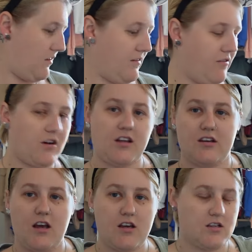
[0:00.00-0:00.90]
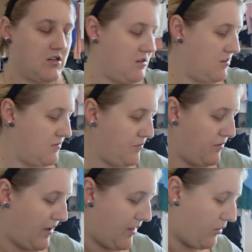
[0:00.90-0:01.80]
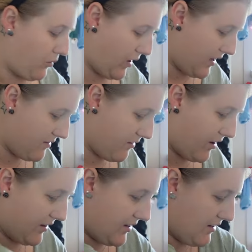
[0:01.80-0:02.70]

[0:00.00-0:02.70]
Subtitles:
If I can move it out of the way. Right.